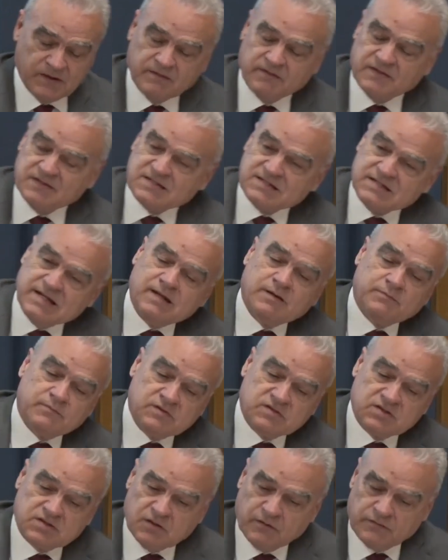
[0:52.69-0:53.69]
the
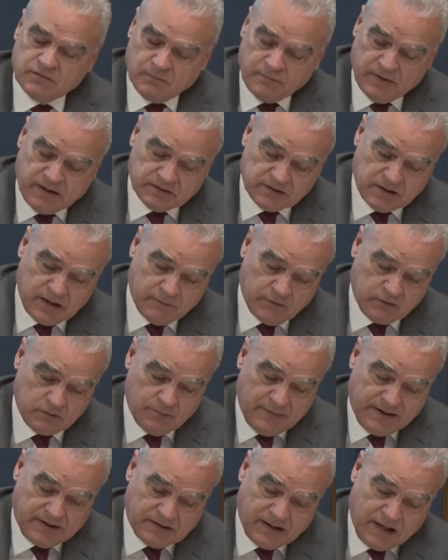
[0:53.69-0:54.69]
syllabus of the
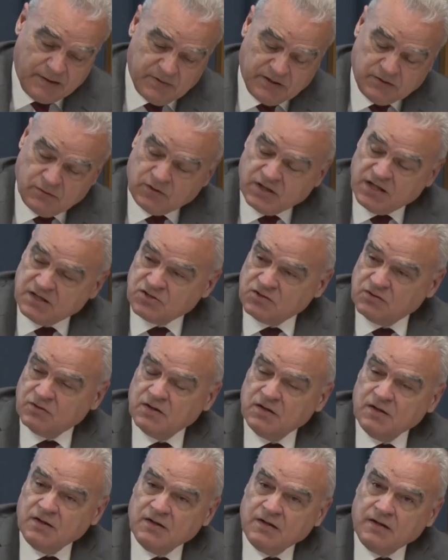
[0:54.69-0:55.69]
maritime education.